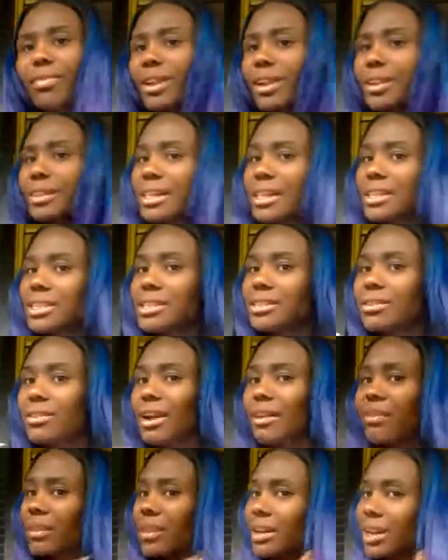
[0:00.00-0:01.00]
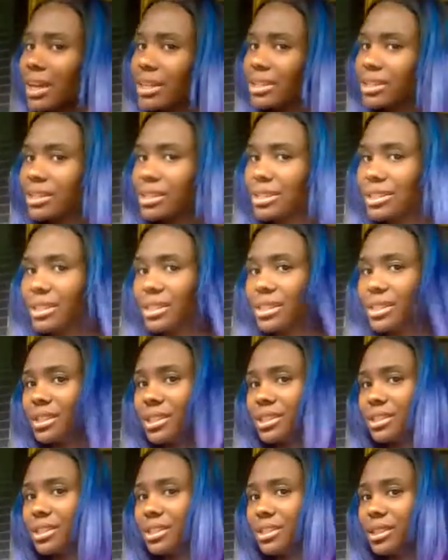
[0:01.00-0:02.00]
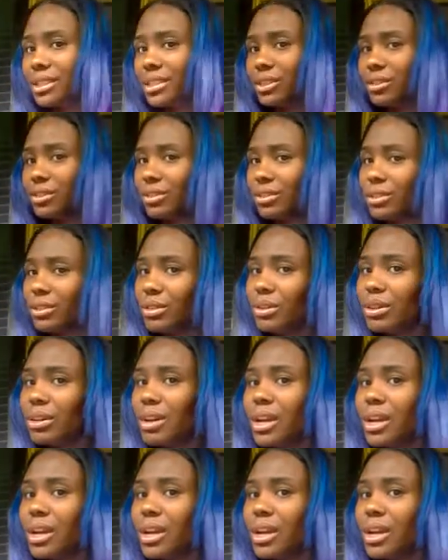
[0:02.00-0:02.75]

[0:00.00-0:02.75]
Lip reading: It does still have the luster. It's still